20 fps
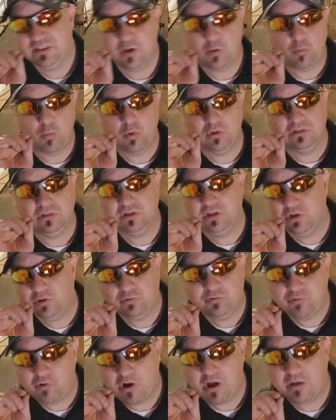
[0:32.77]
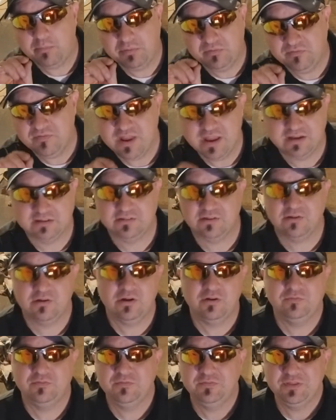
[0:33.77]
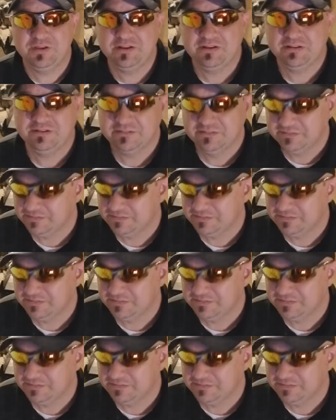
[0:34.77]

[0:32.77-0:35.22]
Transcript: that one little drop of nectar off of there.